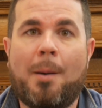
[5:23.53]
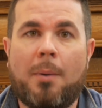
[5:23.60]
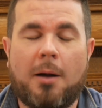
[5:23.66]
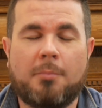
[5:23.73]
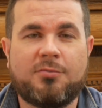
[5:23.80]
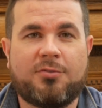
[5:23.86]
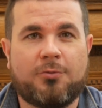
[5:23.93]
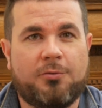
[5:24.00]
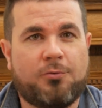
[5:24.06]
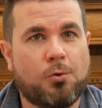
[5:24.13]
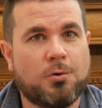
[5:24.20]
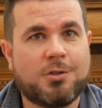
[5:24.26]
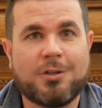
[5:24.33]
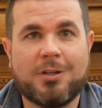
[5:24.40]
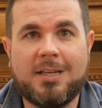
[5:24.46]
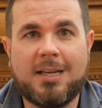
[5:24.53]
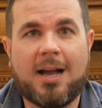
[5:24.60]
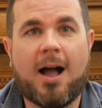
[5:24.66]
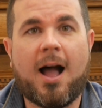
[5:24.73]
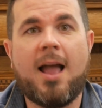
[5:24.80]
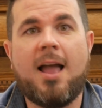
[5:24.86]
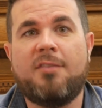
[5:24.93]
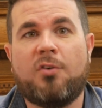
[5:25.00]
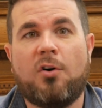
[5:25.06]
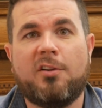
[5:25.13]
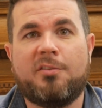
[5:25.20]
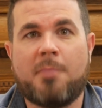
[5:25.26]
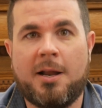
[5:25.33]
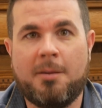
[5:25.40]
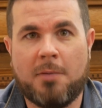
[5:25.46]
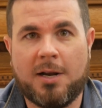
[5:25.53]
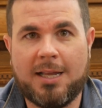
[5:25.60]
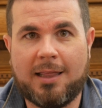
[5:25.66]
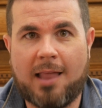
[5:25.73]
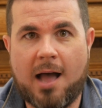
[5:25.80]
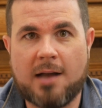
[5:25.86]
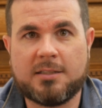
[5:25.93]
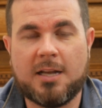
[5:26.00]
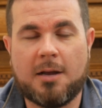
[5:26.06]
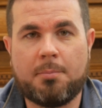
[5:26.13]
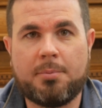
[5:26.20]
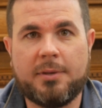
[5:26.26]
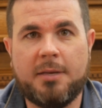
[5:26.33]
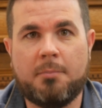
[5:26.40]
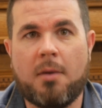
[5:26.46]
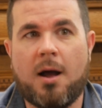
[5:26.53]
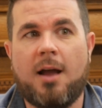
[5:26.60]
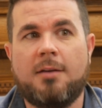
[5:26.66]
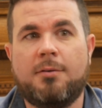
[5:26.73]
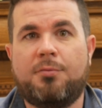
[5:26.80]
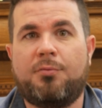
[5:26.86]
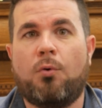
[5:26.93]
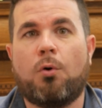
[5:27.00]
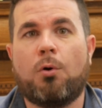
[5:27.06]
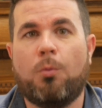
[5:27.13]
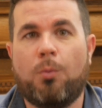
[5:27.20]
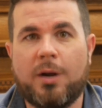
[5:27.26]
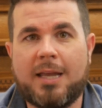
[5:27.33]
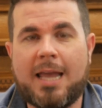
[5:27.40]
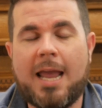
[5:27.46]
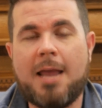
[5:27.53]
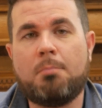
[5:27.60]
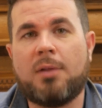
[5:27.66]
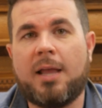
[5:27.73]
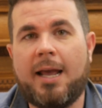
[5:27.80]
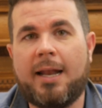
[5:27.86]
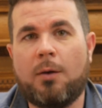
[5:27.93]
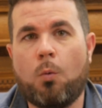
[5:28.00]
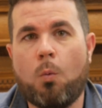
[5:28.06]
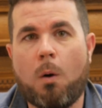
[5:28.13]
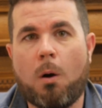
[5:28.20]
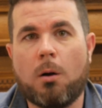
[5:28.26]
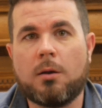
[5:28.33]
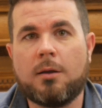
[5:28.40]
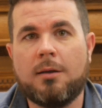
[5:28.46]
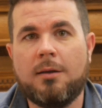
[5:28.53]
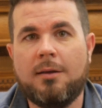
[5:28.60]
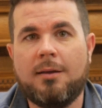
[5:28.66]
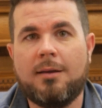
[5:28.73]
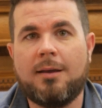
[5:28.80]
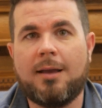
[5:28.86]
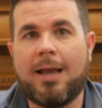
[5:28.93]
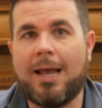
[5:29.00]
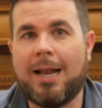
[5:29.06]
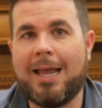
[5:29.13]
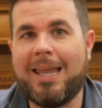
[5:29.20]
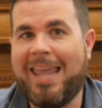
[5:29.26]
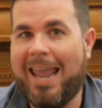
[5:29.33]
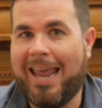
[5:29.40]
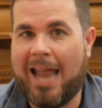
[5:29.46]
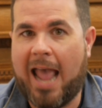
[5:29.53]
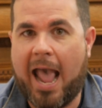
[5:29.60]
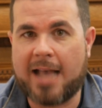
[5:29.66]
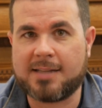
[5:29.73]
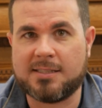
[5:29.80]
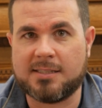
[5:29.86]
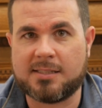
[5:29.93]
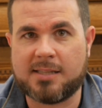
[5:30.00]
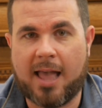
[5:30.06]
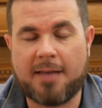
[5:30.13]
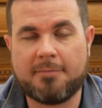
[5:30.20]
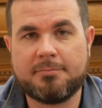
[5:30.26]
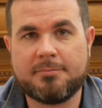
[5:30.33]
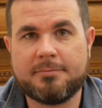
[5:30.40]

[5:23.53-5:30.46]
Unfortunately, I have all of my money locked up in my 401k plan at work, and I can't access that.